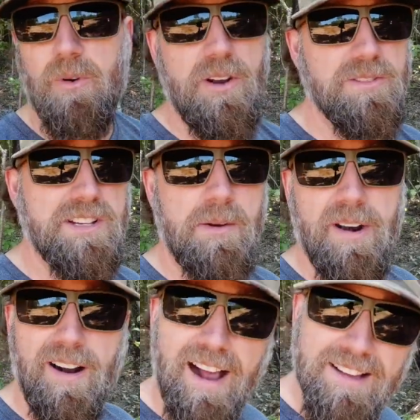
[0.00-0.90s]
We don't see them
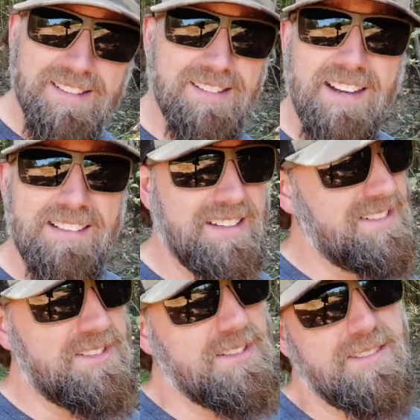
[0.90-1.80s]
in our houses like
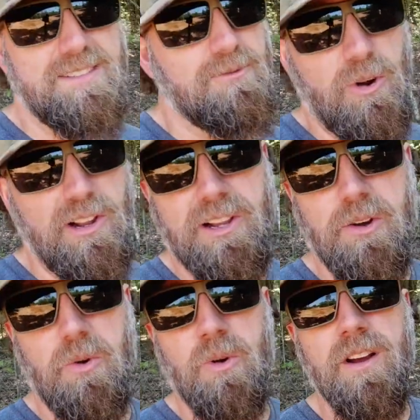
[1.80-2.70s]
this. It's just really
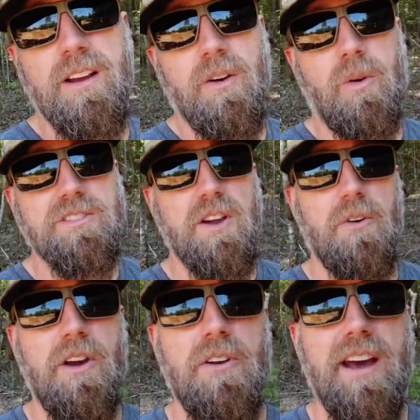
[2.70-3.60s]
cool what's
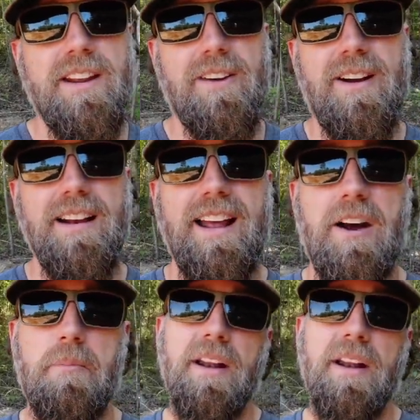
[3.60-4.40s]
going on out here right now.